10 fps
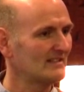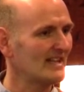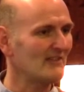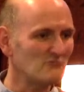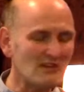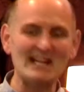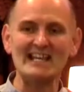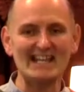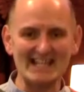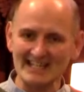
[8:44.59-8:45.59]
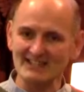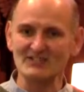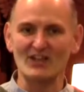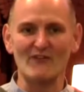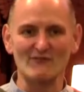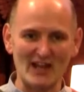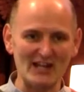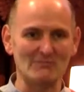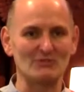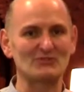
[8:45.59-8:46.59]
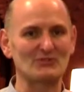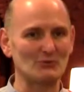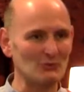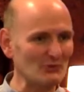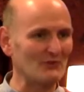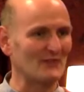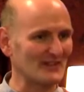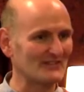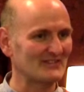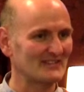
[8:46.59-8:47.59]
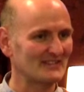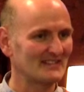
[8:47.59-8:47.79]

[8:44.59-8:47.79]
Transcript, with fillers: It really is available to all of us.